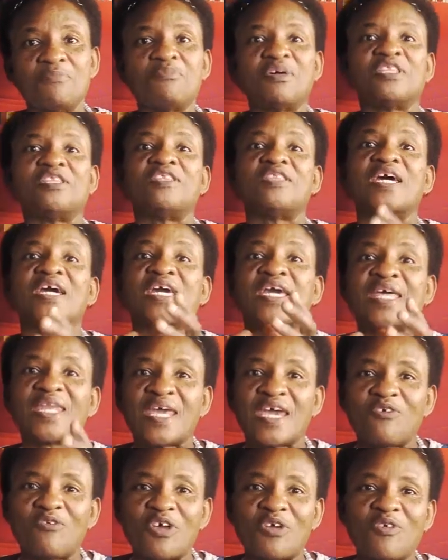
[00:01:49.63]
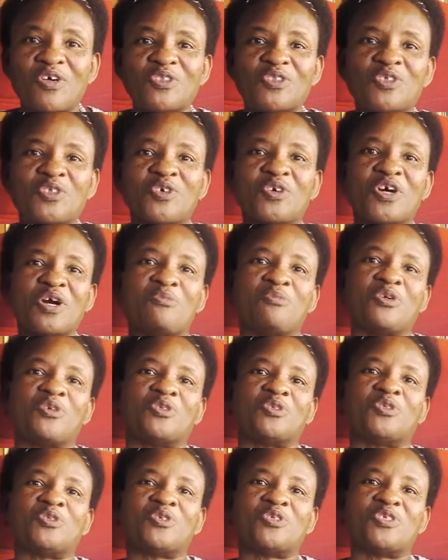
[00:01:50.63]
But the clay we want to talk
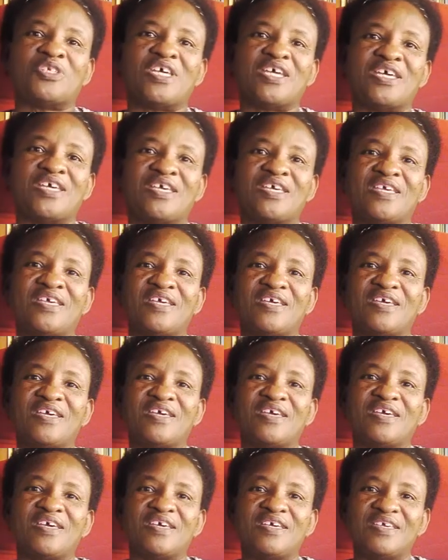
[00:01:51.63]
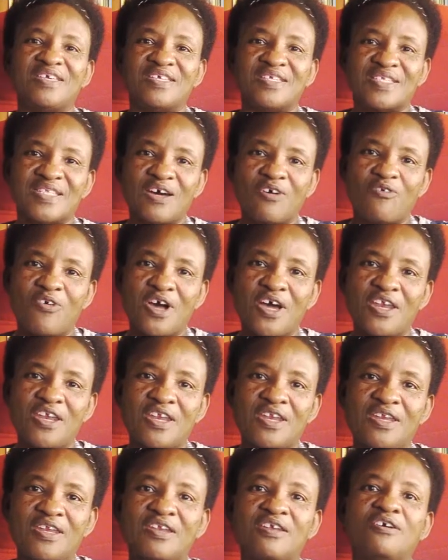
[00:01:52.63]
about today is the
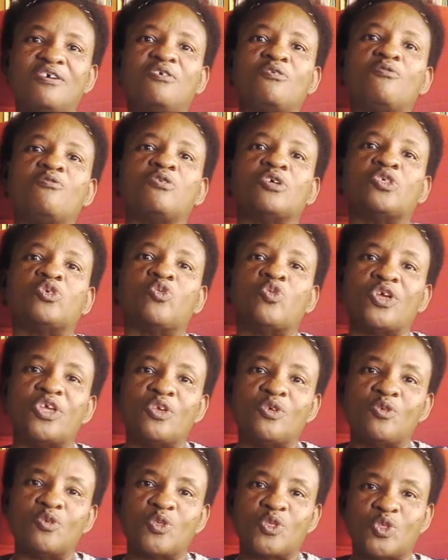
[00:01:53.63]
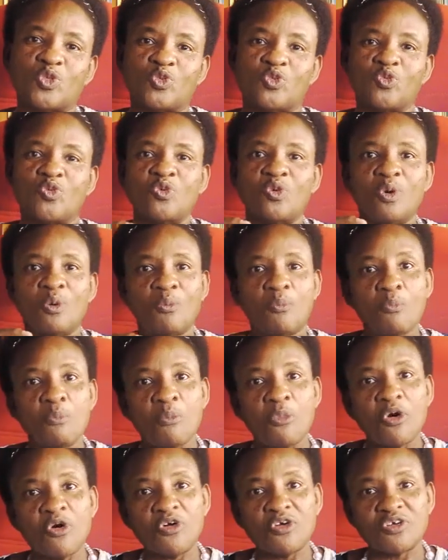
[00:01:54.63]
one which we use to
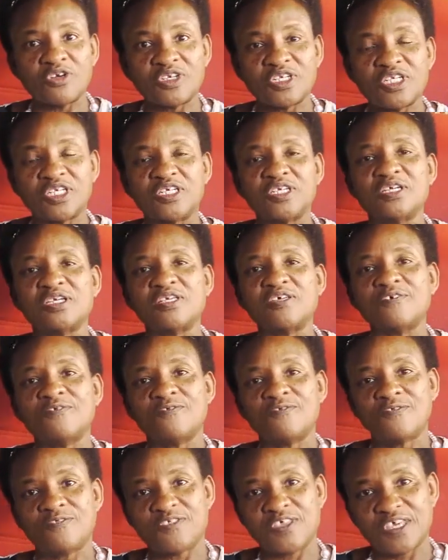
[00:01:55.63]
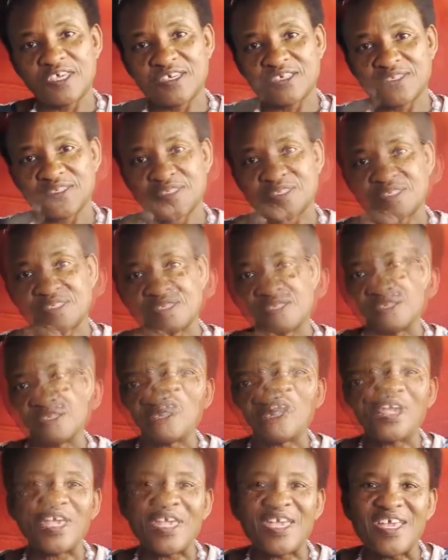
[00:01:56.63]
mold things.
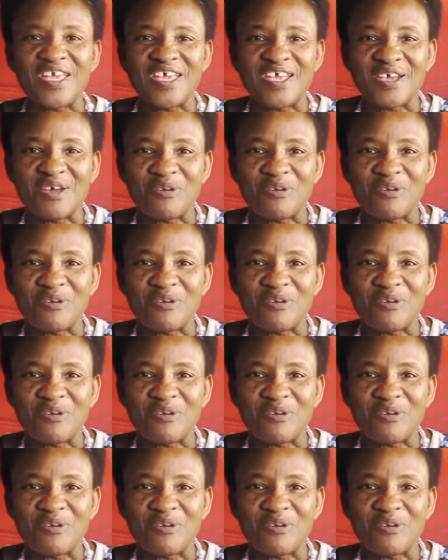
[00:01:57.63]
We